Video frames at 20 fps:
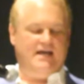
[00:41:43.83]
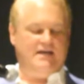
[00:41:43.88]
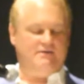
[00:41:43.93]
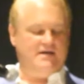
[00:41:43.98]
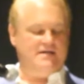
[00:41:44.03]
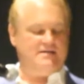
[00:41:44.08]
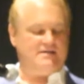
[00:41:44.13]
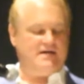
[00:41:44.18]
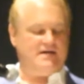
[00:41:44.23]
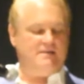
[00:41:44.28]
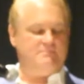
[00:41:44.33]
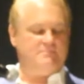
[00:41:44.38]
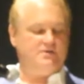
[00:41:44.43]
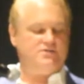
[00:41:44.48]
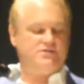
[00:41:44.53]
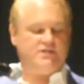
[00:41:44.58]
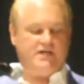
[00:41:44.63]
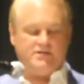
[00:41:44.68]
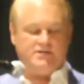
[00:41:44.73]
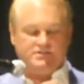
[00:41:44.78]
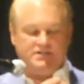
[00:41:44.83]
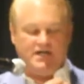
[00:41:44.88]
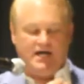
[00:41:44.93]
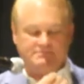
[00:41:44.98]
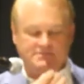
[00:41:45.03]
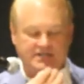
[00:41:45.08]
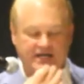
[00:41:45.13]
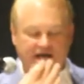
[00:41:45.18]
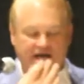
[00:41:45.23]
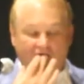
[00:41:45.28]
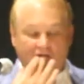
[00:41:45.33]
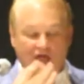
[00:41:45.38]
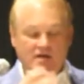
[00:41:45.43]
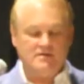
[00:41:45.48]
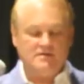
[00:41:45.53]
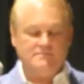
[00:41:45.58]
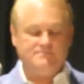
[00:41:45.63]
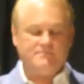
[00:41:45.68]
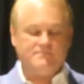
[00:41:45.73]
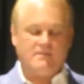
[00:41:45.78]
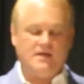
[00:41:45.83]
Anyway, I appreciate your time today.